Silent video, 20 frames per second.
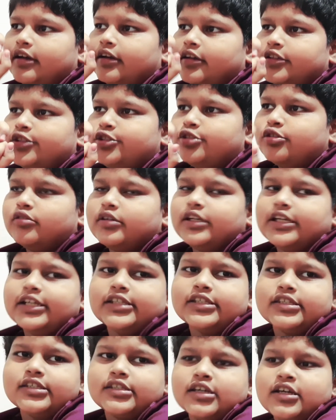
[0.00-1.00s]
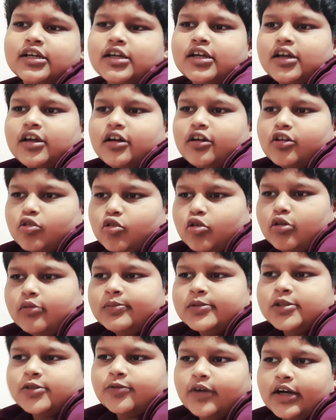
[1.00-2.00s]
Julian's
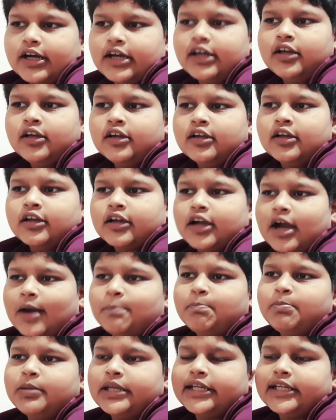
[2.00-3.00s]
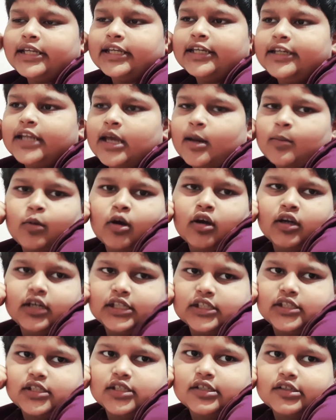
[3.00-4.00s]
rooms were completely
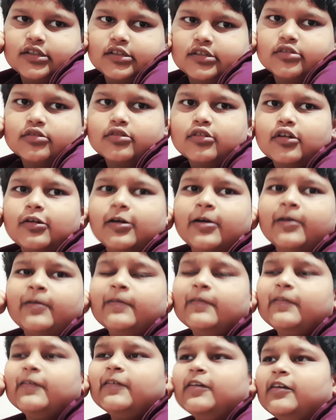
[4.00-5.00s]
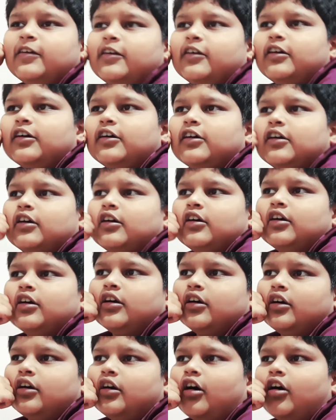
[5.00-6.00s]
demolished. So
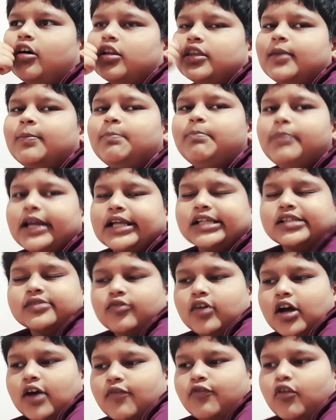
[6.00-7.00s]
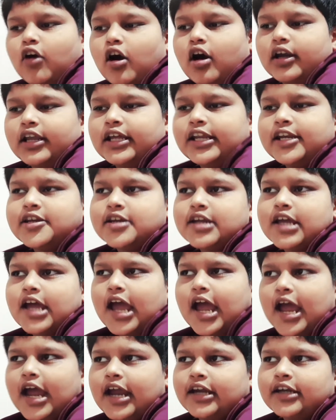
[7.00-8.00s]
all the bricks were fallen
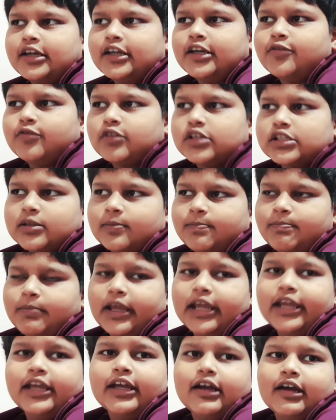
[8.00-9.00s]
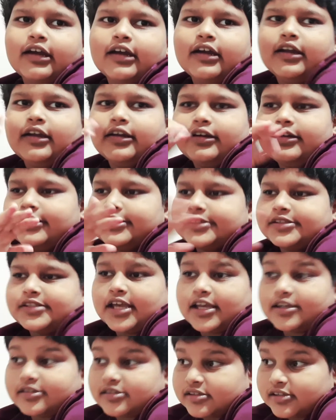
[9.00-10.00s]
and it was a big
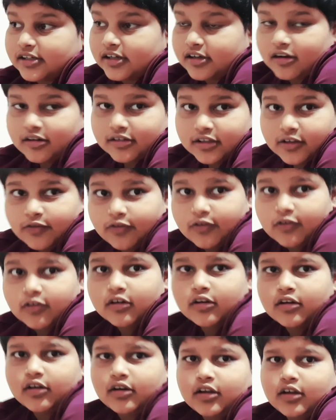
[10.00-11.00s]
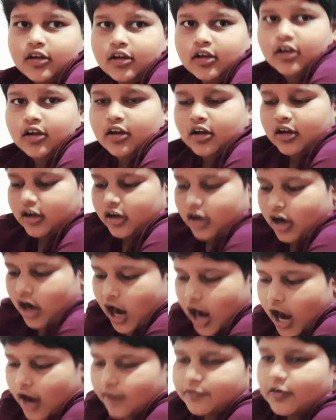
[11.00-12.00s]
disaster on the full.
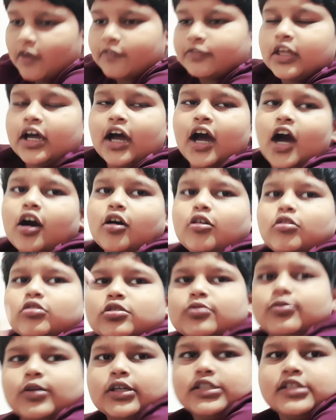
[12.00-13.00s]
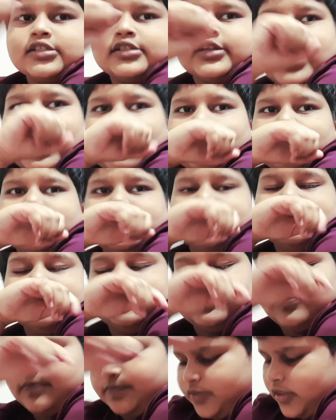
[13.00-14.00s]
Half of the house was damaged.
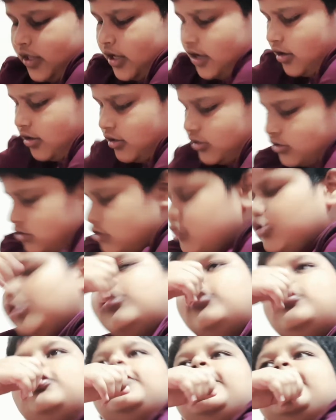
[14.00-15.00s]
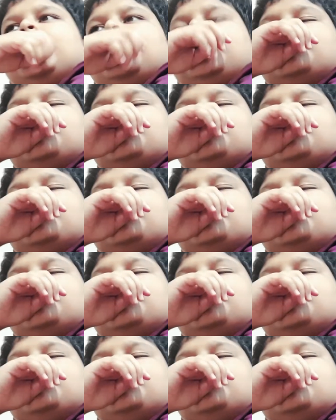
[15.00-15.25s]
So